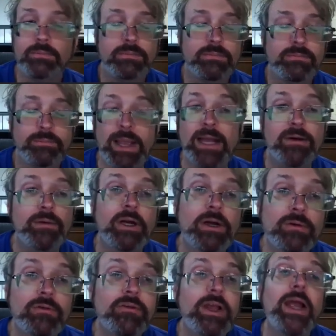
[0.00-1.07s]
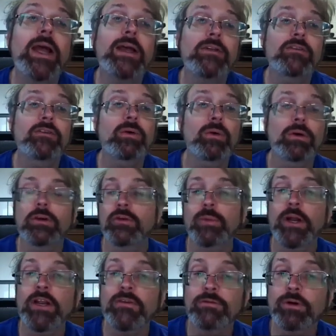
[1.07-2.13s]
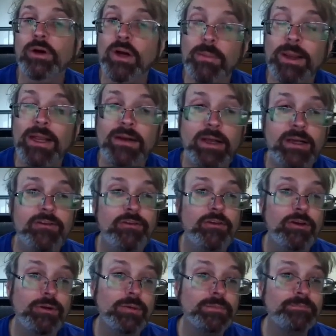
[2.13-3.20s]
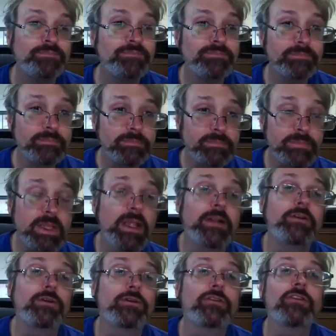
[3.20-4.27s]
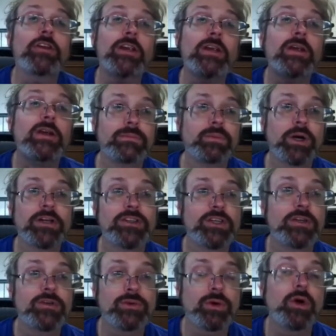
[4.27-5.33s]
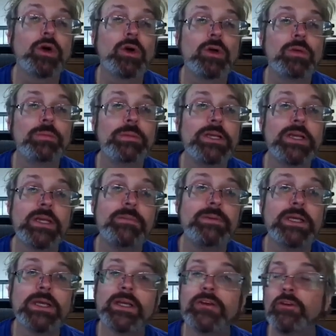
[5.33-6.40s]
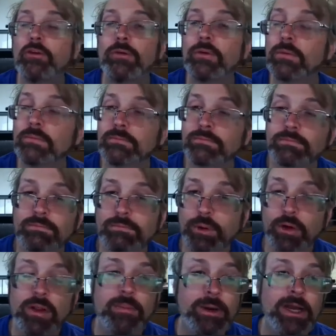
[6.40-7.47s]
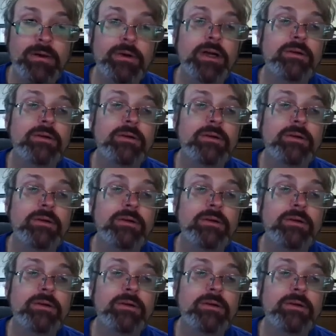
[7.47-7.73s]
background task, or it's waiting for a command to execute, and you'll see press Control B to put in the background.